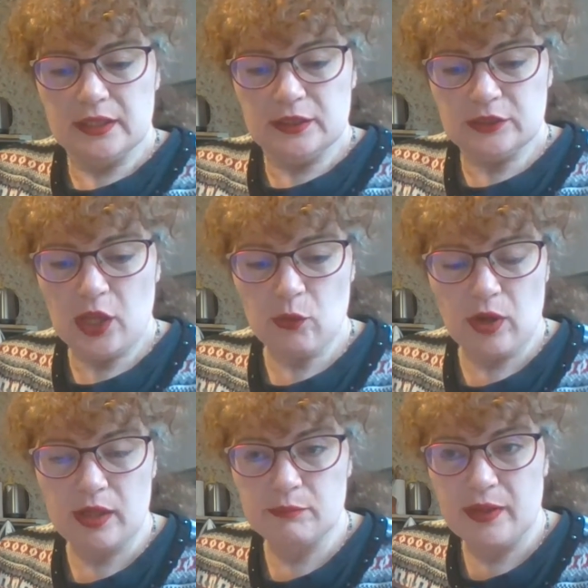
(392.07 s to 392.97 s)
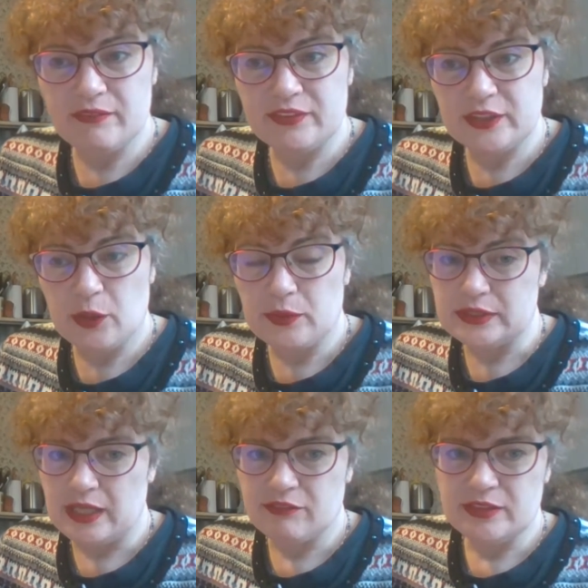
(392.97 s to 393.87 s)
So my video is
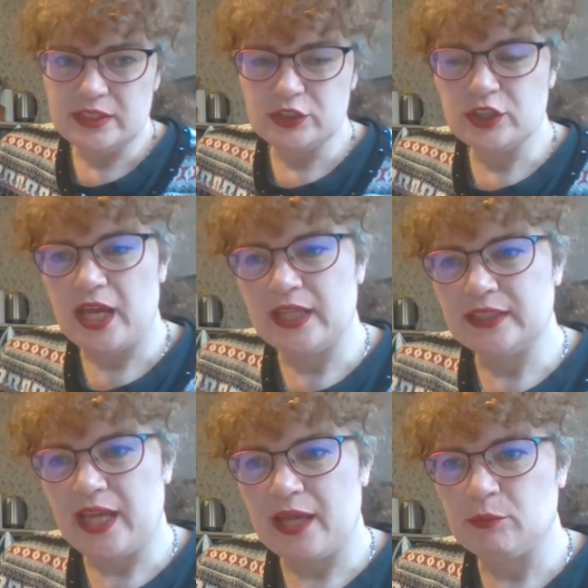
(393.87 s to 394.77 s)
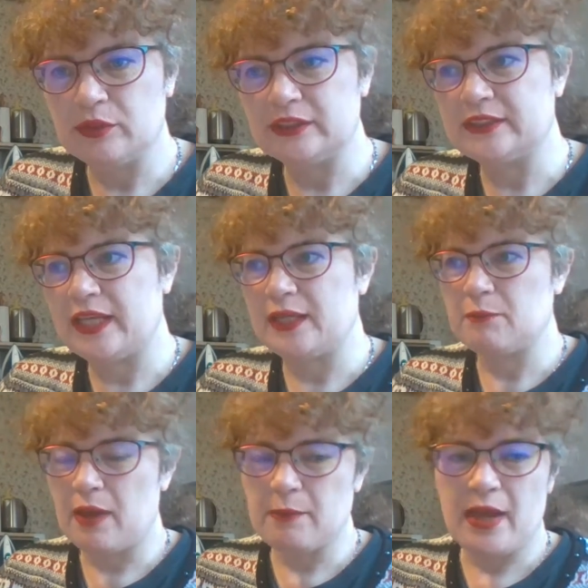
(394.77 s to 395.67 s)
now finished, and I will say
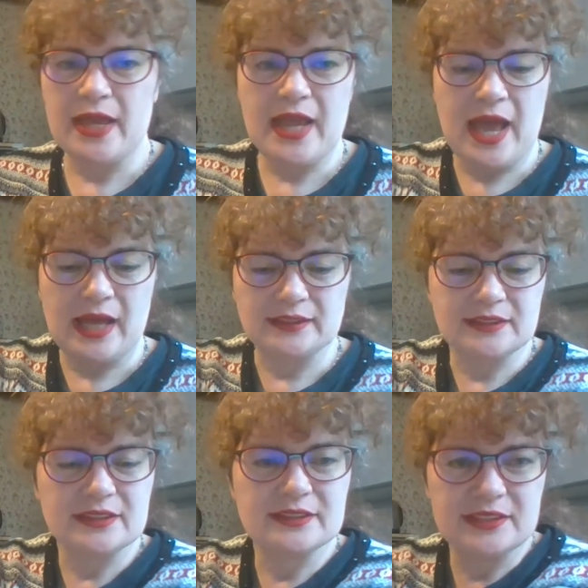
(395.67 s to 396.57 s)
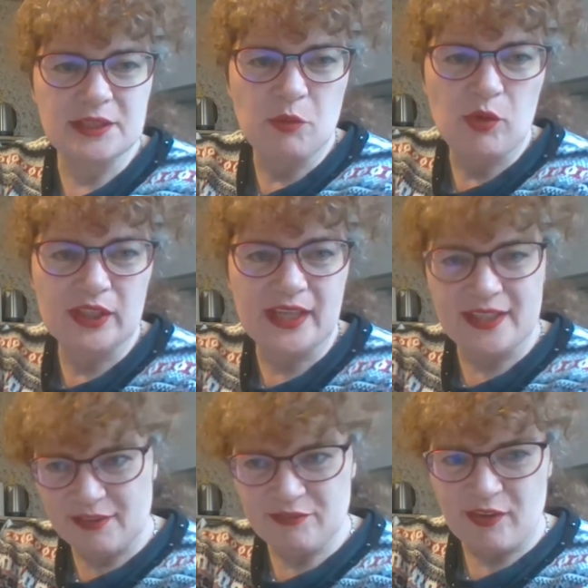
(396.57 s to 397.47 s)
bye-bye and see you all again
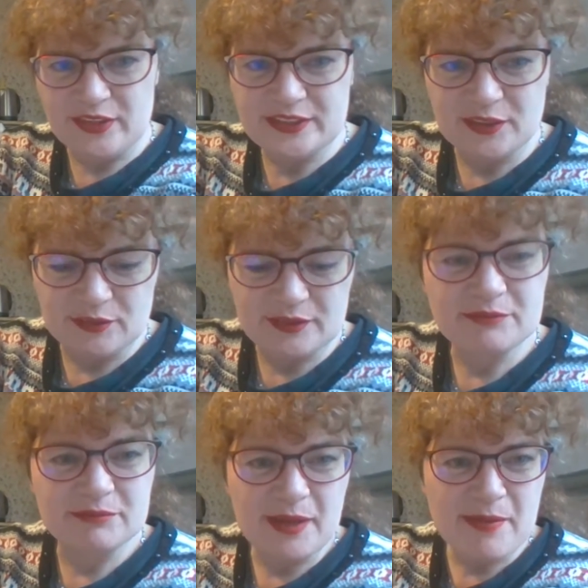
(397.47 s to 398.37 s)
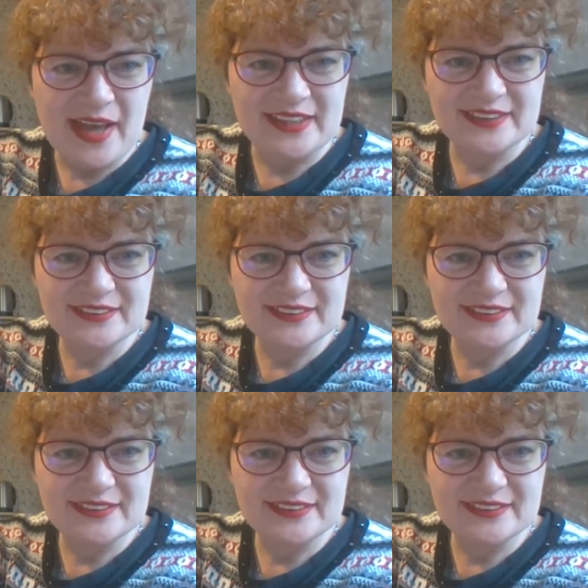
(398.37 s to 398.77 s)
very soon. Bye-bye.